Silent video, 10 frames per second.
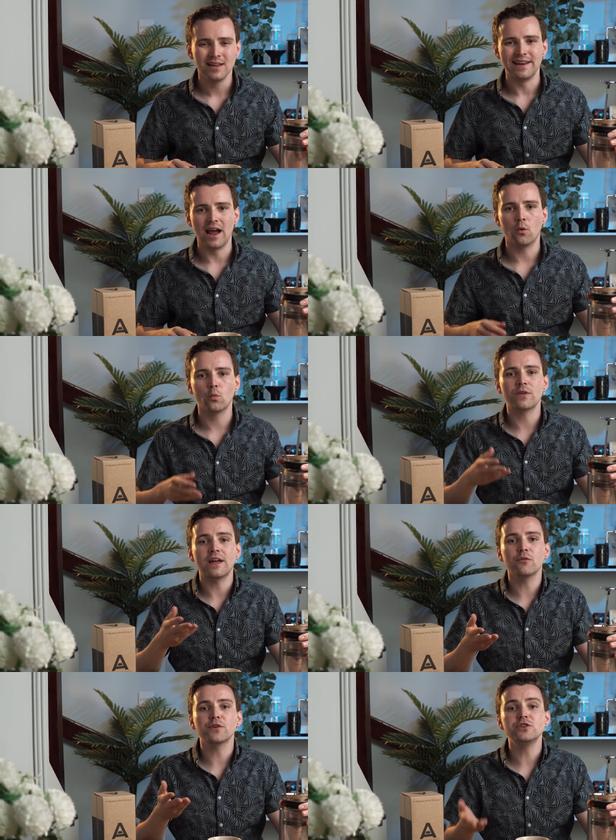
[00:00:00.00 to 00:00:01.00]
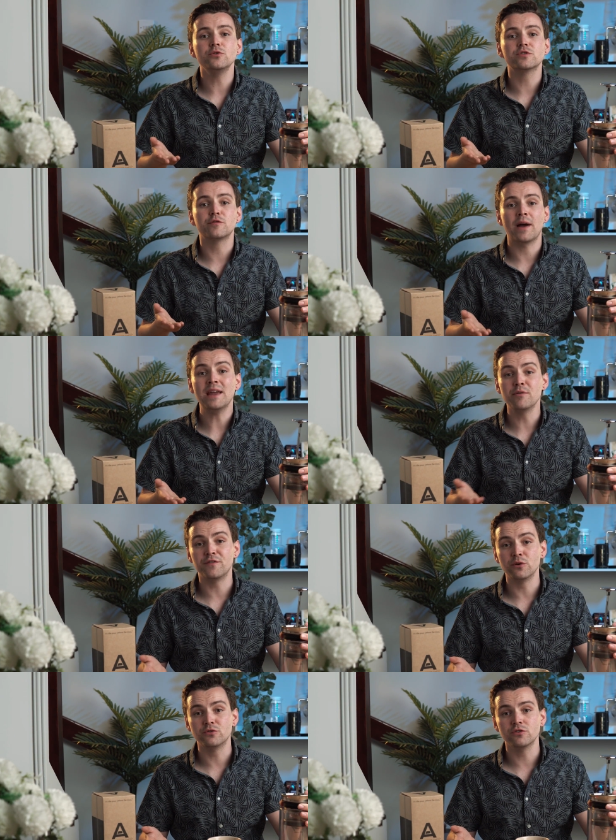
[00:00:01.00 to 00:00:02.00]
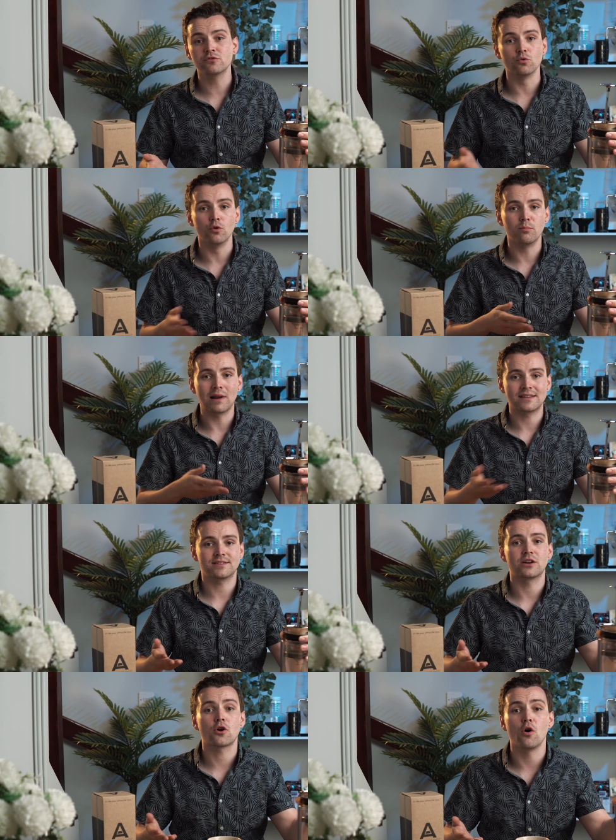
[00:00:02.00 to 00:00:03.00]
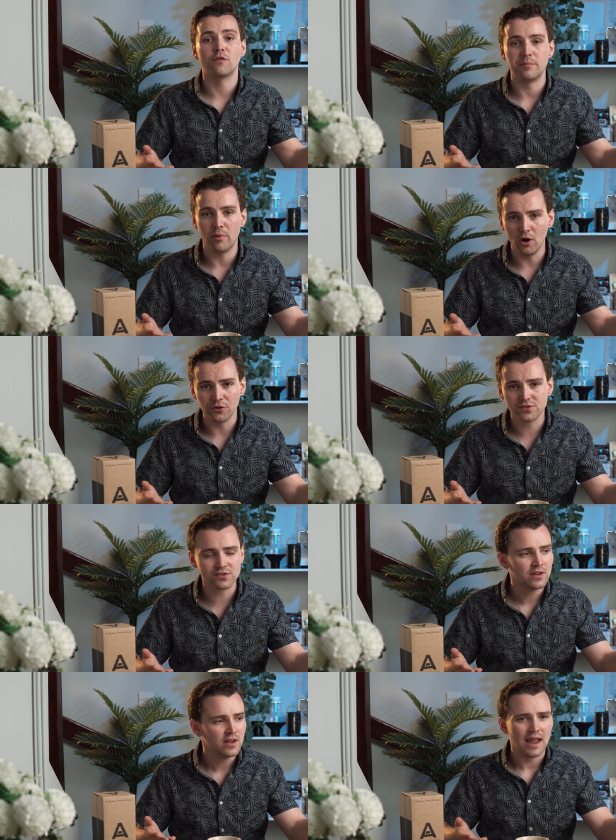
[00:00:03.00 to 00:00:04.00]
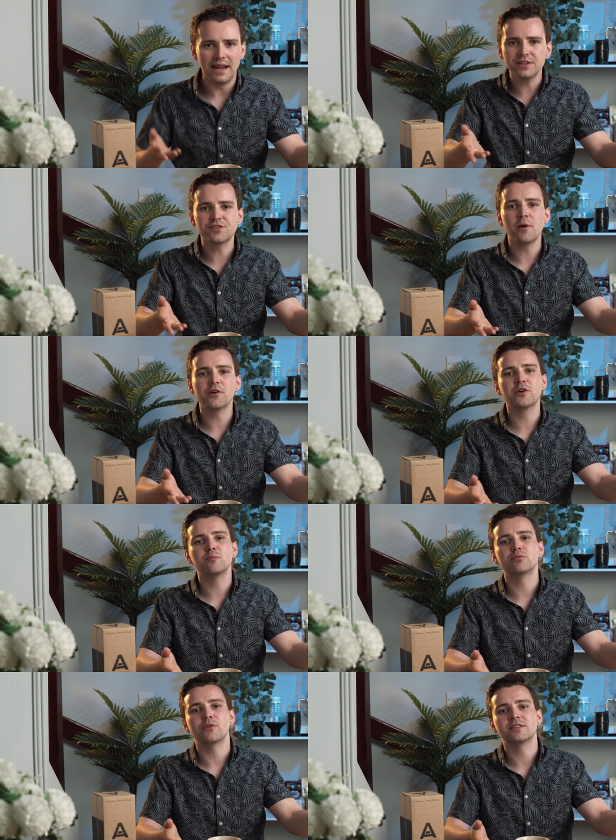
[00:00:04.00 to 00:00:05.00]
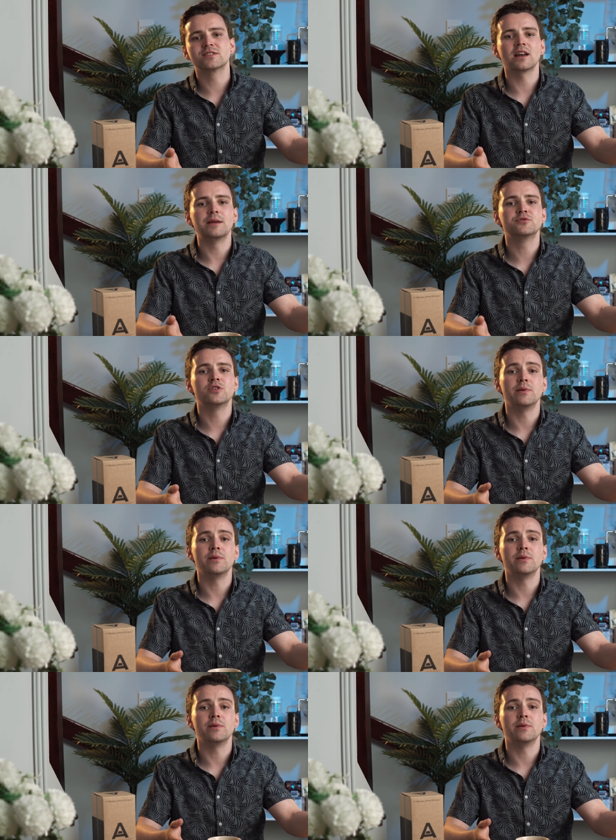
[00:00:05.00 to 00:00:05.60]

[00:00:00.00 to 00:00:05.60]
Now, without the use of paper filters or plastic coffee pods, It's American Press claims to